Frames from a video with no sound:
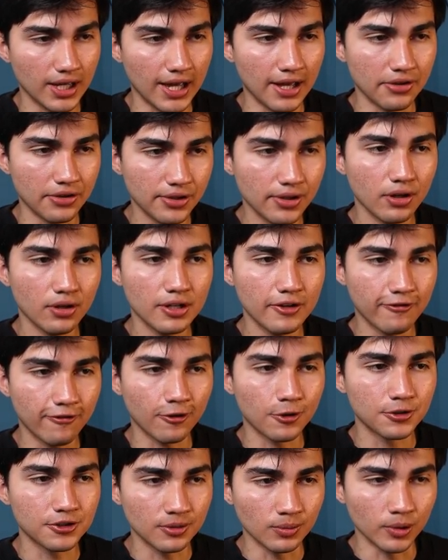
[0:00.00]
And the only
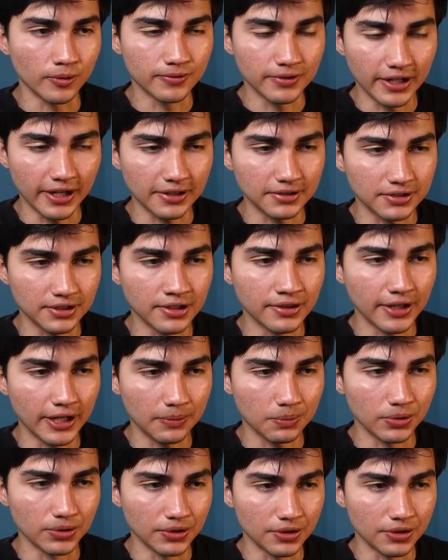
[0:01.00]
forcing move that I see in that